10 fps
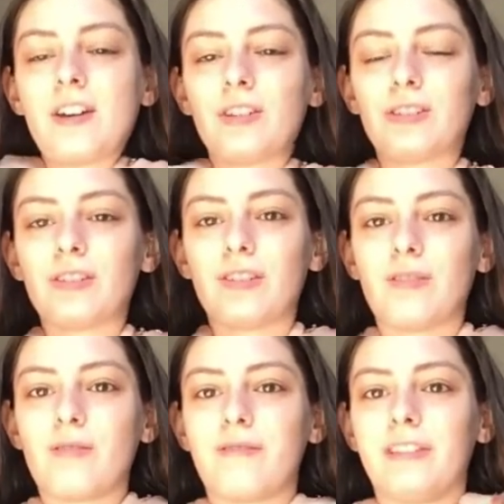
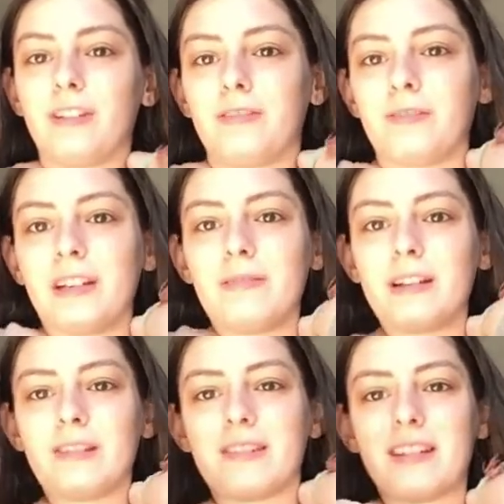So feel free when
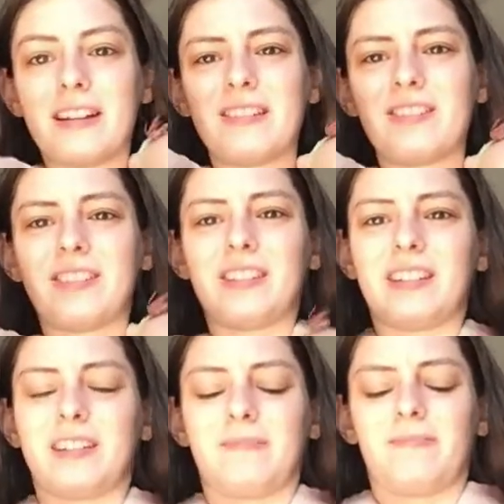you're done
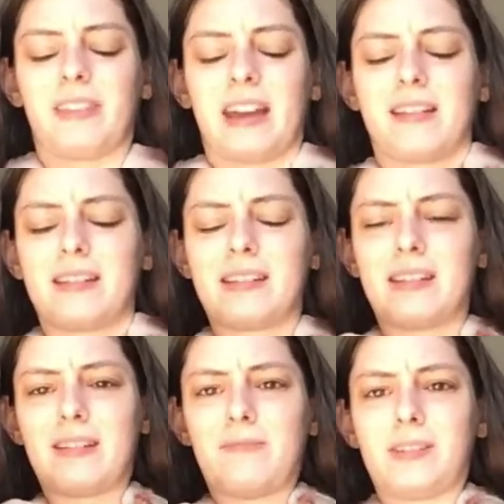I like to
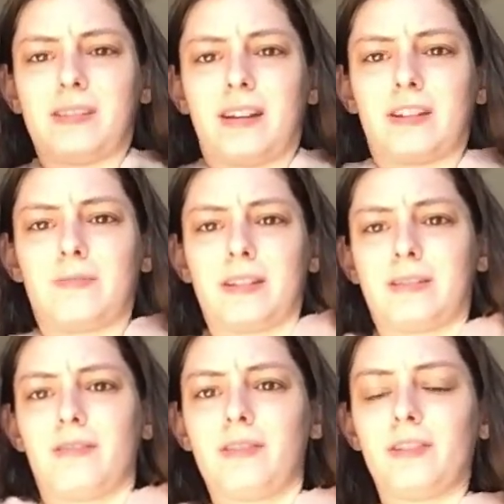massage
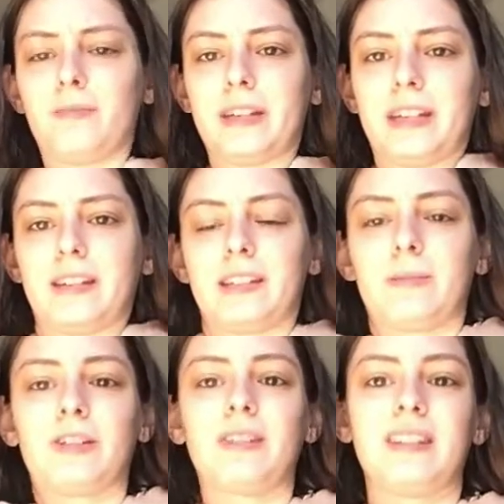myself a little bit,
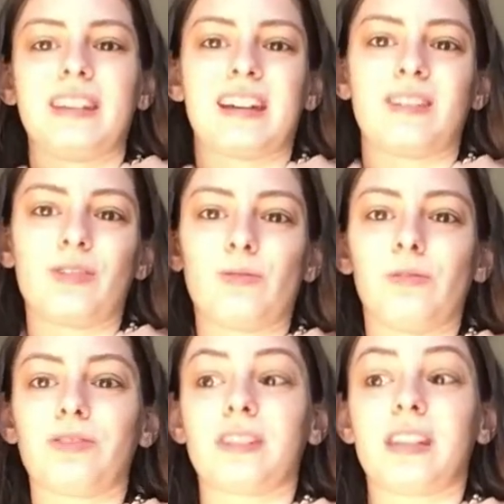especially the neck and the
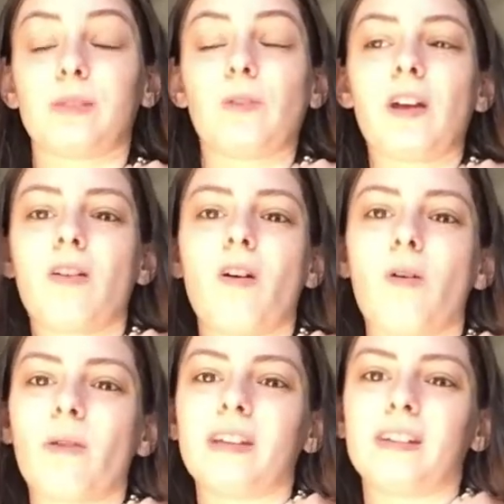shoulders, because that's where I
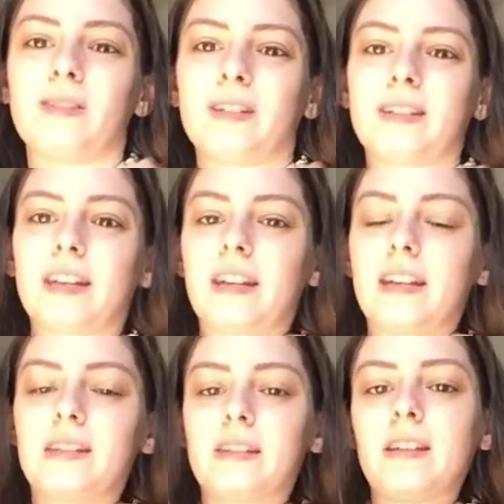always notice that it
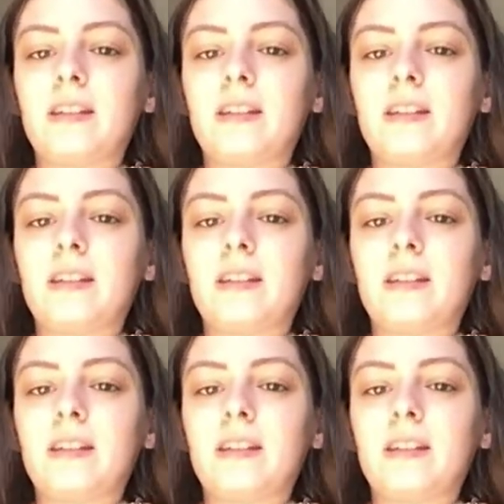is.